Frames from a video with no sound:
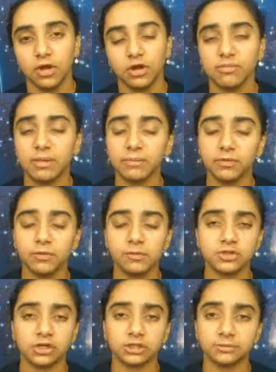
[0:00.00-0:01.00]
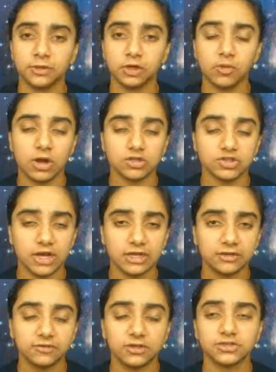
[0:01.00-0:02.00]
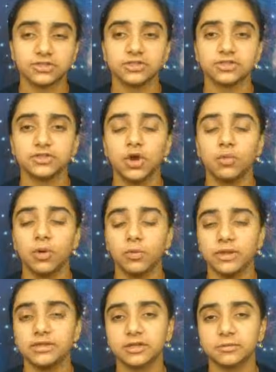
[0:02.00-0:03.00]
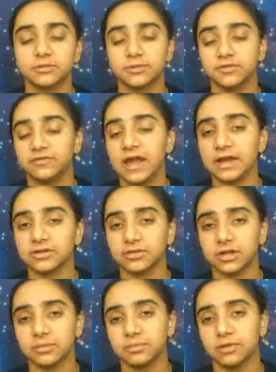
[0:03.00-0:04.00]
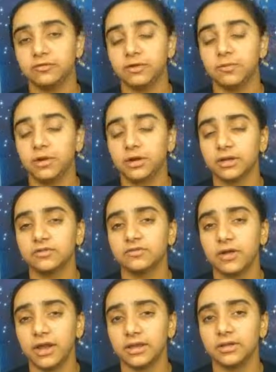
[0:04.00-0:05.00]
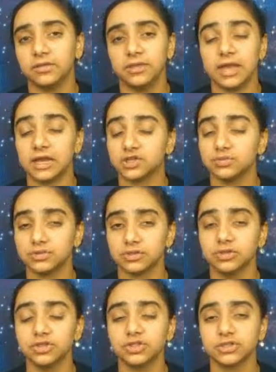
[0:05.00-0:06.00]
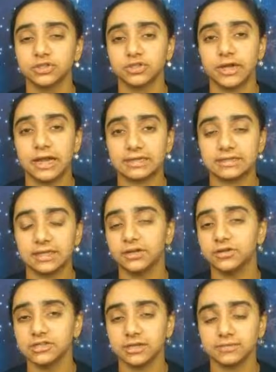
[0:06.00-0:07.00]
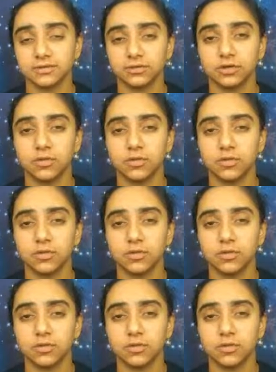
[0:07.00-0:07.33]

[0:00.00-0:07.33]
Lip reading: Remember when we talked about quadratic functions, what we did was we factored it, but if we wanted to find the actual solutions or x-intercepts of the